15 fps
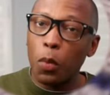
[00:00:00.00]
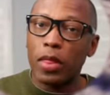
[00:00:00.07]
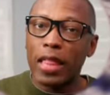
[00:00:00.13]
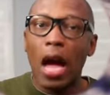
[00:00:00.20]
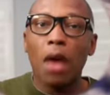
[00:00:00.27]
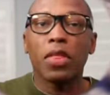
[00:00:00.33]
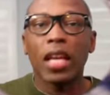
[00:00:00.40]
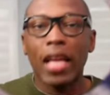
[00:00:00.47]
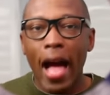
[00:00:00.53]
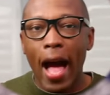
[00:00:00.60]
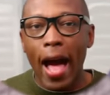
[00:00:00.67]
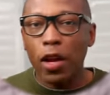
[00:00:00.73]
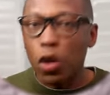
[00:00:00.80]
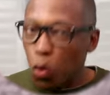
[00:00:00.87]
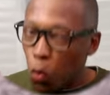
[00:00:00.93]
without the
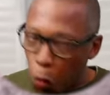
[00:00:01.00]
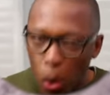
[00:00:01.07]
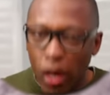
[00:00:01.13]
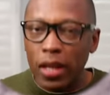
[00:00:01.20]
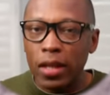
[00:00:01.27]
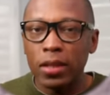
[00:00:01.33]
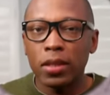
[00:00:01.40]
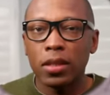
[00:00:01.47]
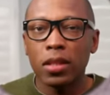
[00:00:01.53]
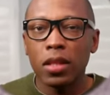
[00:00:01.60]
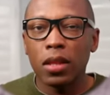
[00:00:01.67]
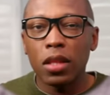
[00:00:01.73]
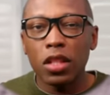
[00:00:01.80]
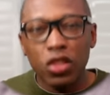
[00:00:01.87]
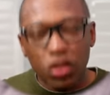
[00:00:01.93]
guy who was
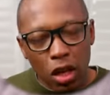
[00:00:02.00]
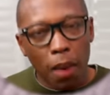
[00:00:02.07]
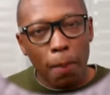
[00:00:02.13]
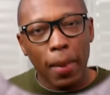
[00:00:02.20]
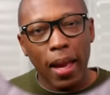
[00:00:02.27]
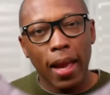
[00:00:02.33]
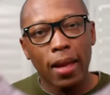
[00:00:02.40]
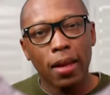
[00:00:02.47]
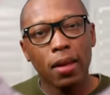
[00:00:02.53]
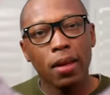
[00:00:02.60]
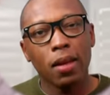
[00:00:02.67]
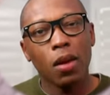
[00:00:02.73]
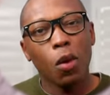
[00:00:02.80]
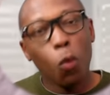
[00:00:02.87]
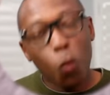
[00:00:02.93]
the Jumpman?
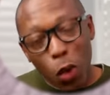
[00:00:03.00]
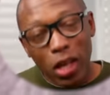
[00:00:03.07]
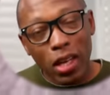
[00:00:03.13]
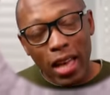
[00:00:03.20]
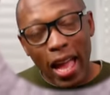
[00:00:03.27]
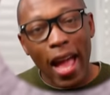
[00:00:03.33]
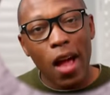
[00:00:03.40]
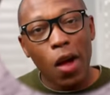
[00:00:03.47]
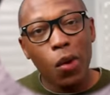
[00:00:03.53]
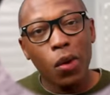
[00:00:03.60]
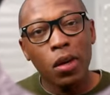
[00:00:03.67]
What now?